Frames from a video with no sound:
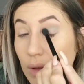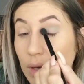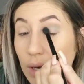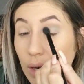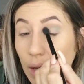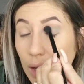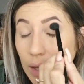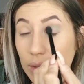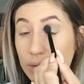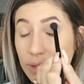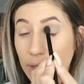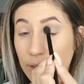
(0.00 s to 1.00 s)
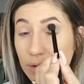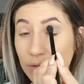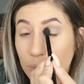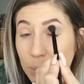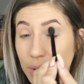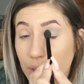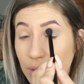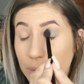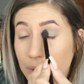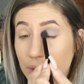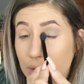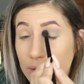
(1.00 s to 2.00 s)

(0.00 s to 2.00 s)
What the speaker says: Not a ton of pigment.